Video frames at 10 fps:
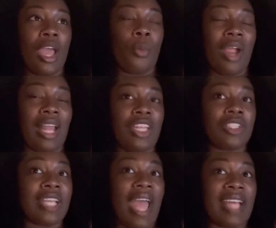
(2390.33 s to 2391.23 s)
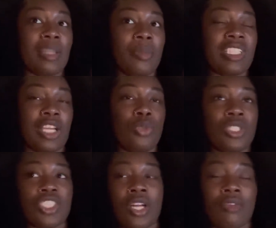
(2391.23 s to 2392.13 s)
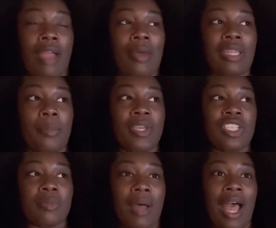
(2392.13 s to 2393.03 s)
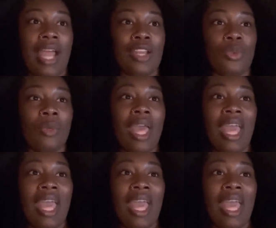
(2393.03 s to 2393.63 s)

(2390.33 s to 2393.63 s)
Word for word: and we're literally at the beach like you can turn around and the beach is behind you